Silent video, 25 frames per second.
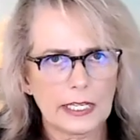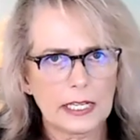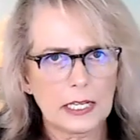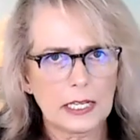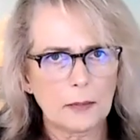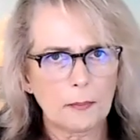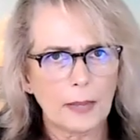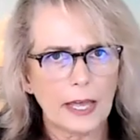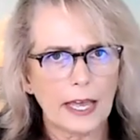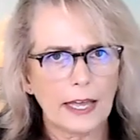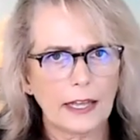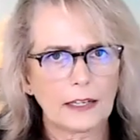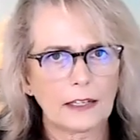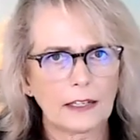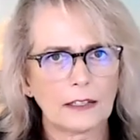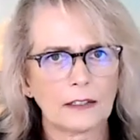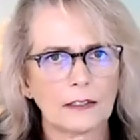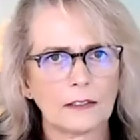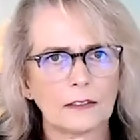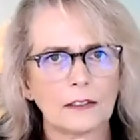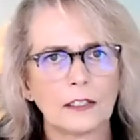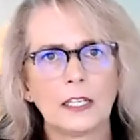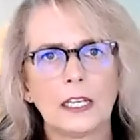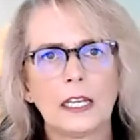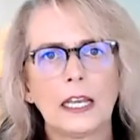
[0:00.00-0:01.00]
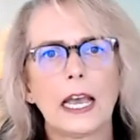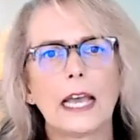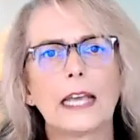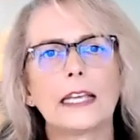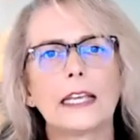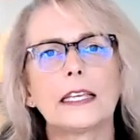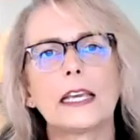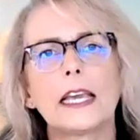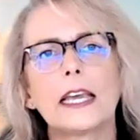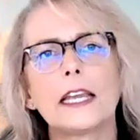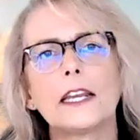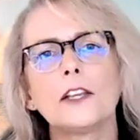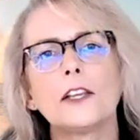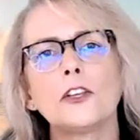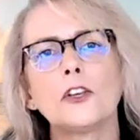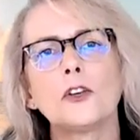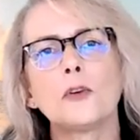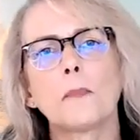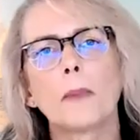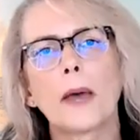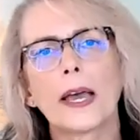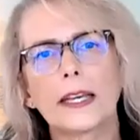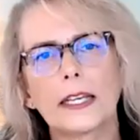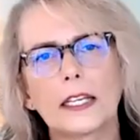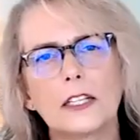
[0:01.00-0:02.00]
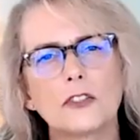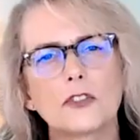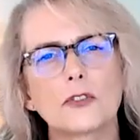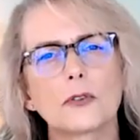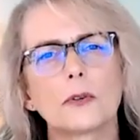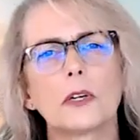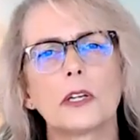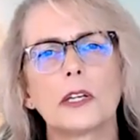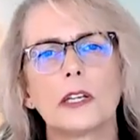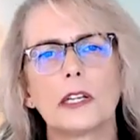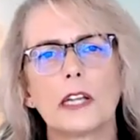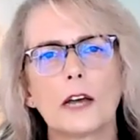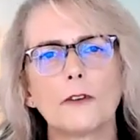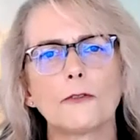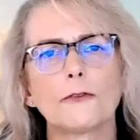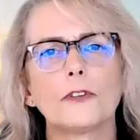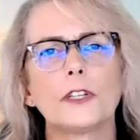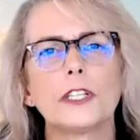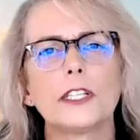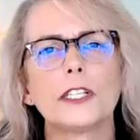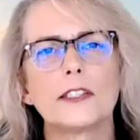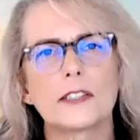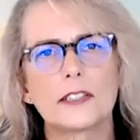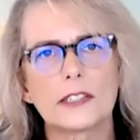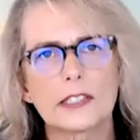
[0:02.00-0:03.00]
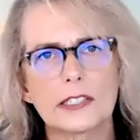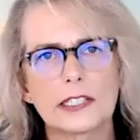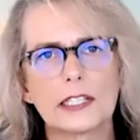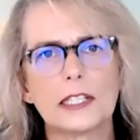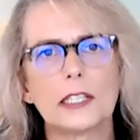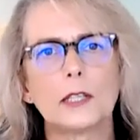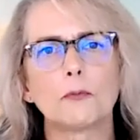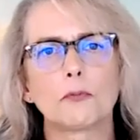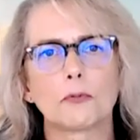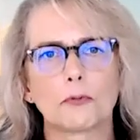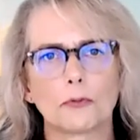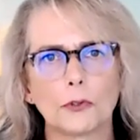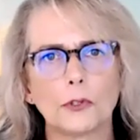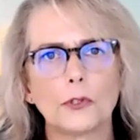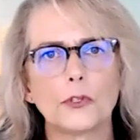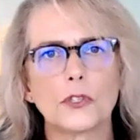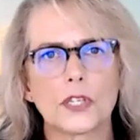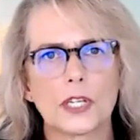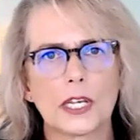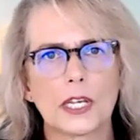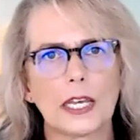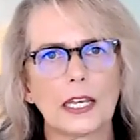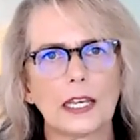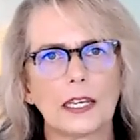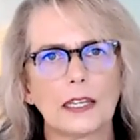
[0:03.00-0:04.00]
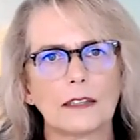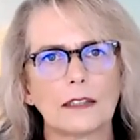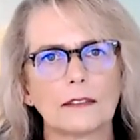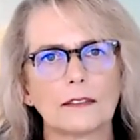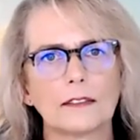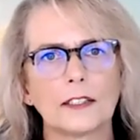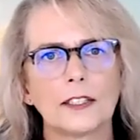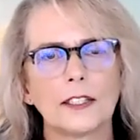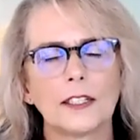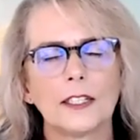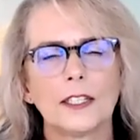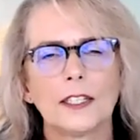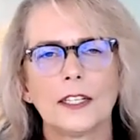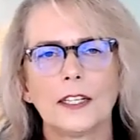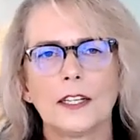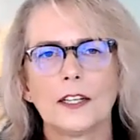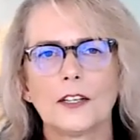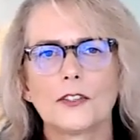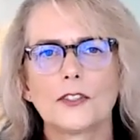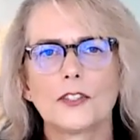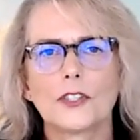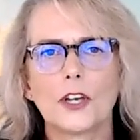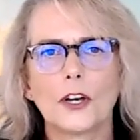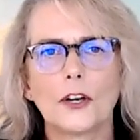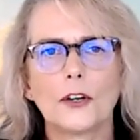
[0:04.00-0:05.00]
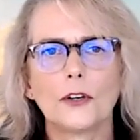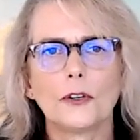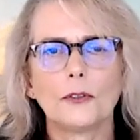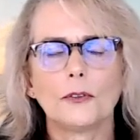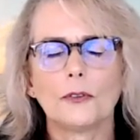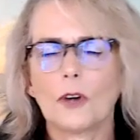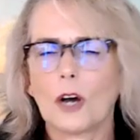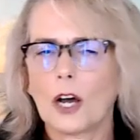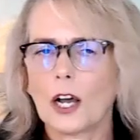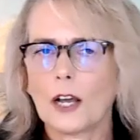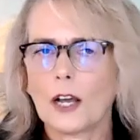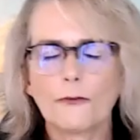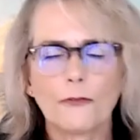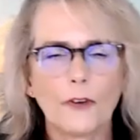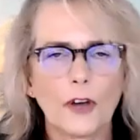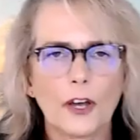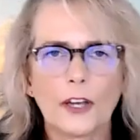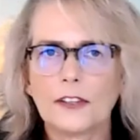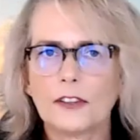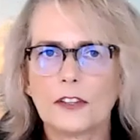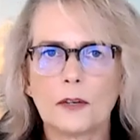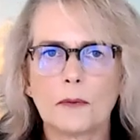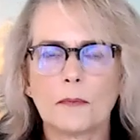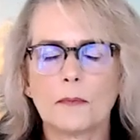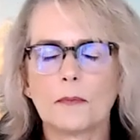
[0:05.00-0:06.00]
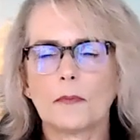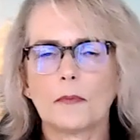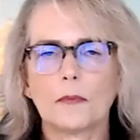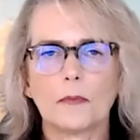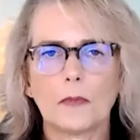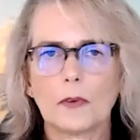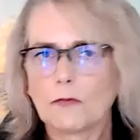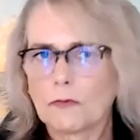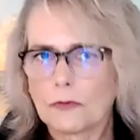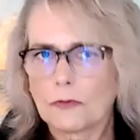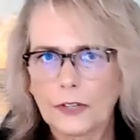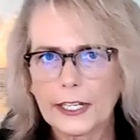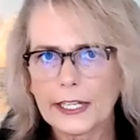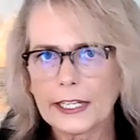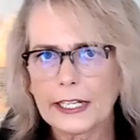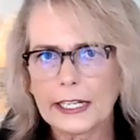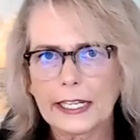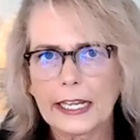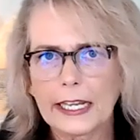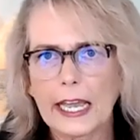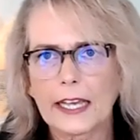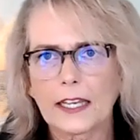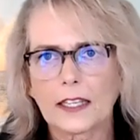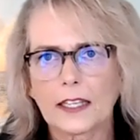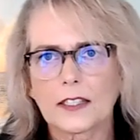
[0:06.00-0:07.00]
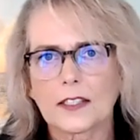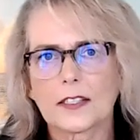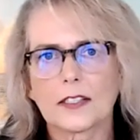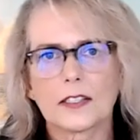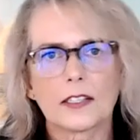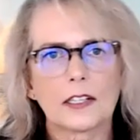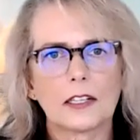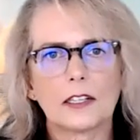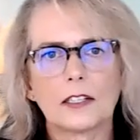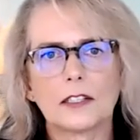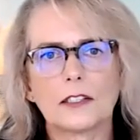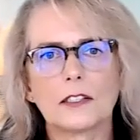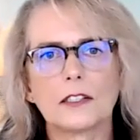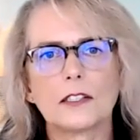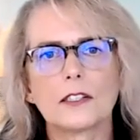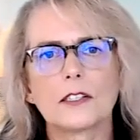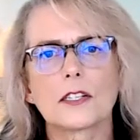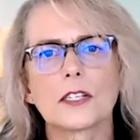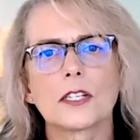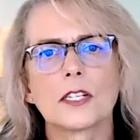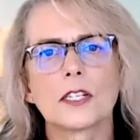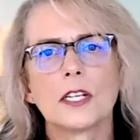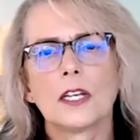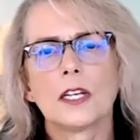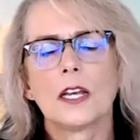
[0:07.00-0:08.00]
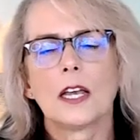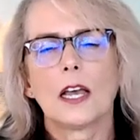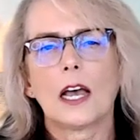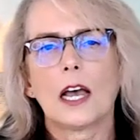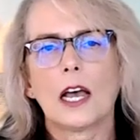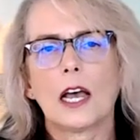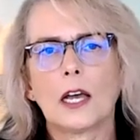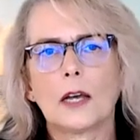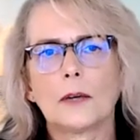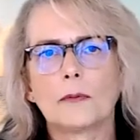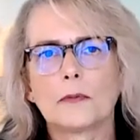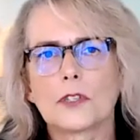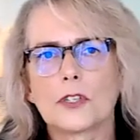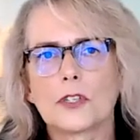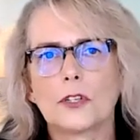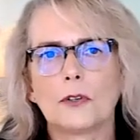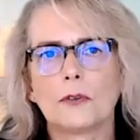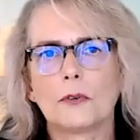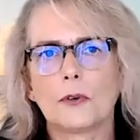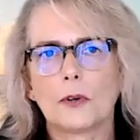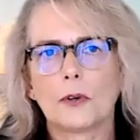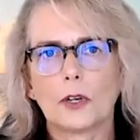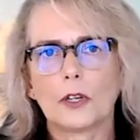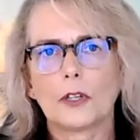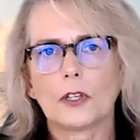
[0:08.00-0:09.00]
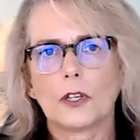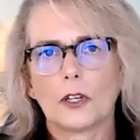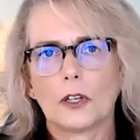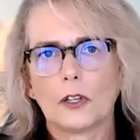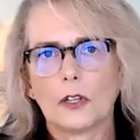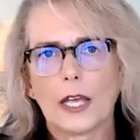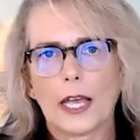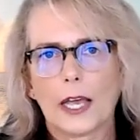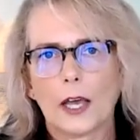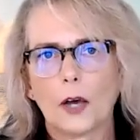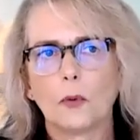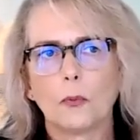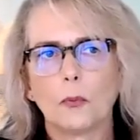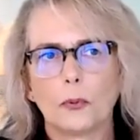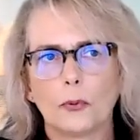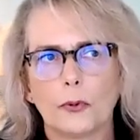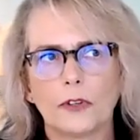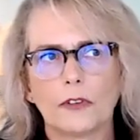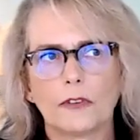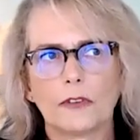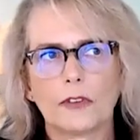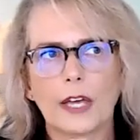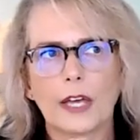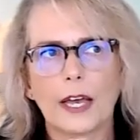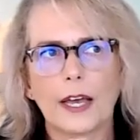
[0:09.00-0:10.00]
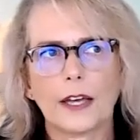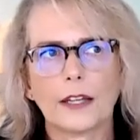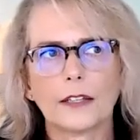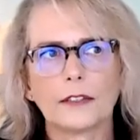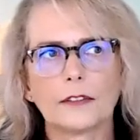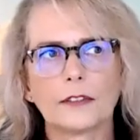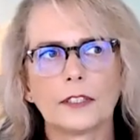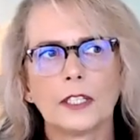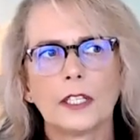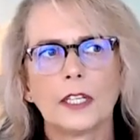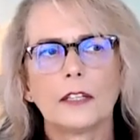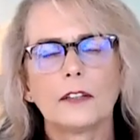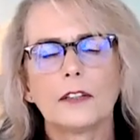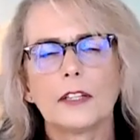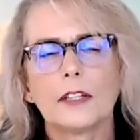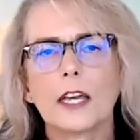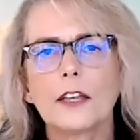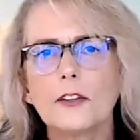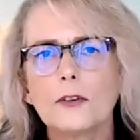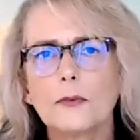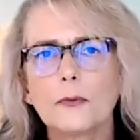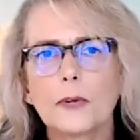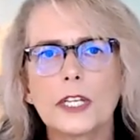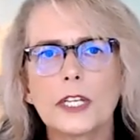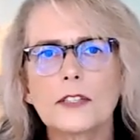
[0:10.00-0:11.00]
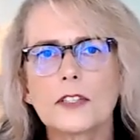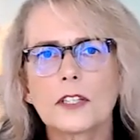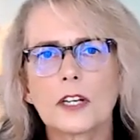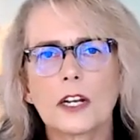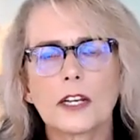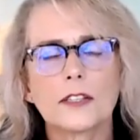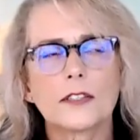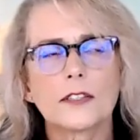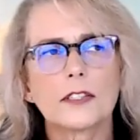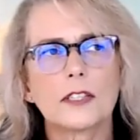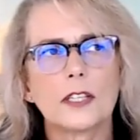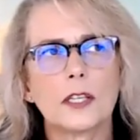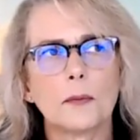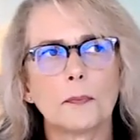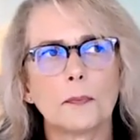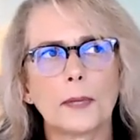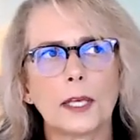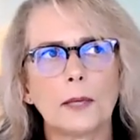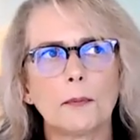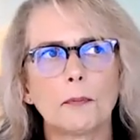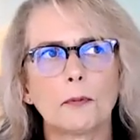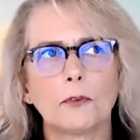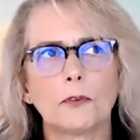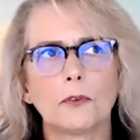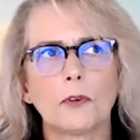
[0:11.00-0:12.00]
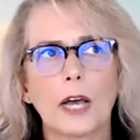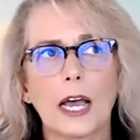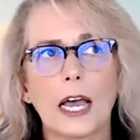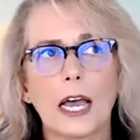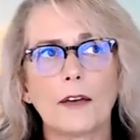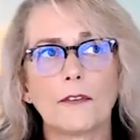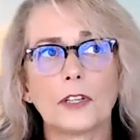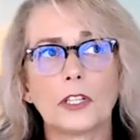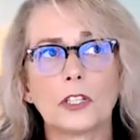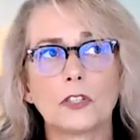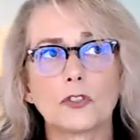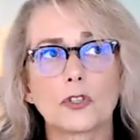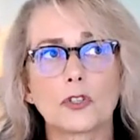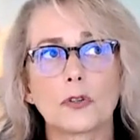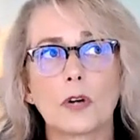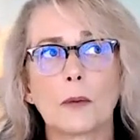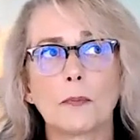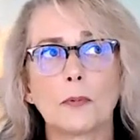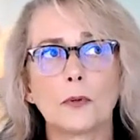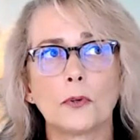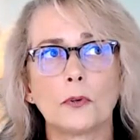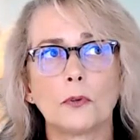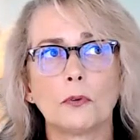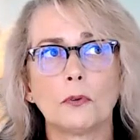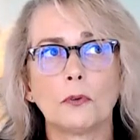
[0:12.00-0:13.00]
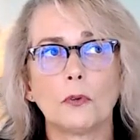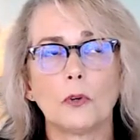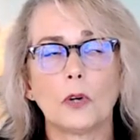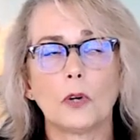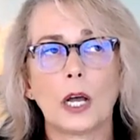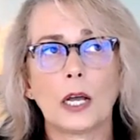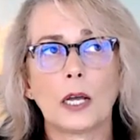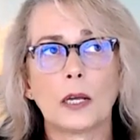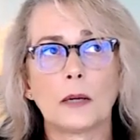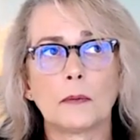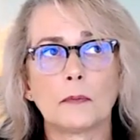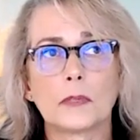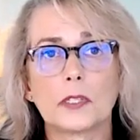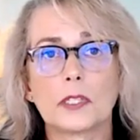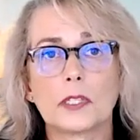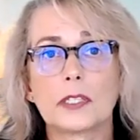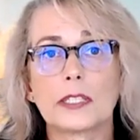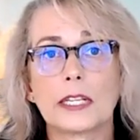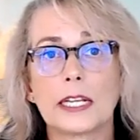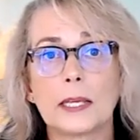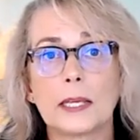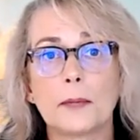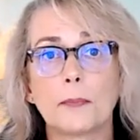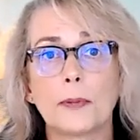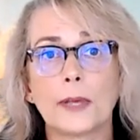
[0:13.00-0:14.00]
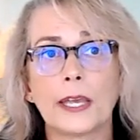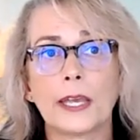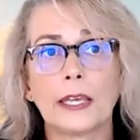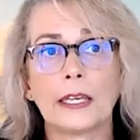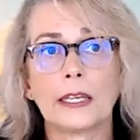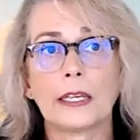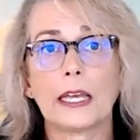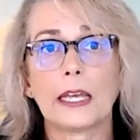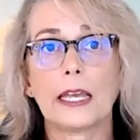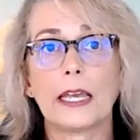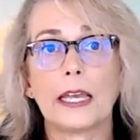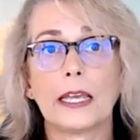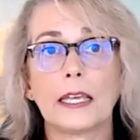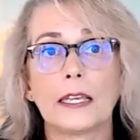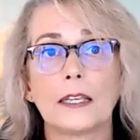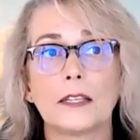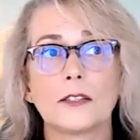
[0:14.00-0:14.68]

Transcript: pattern and getting you back into a lovely sleep routine. So I find them really excellent uh, to uh, help with that. The other reason I see people having trouble um, sleeping is,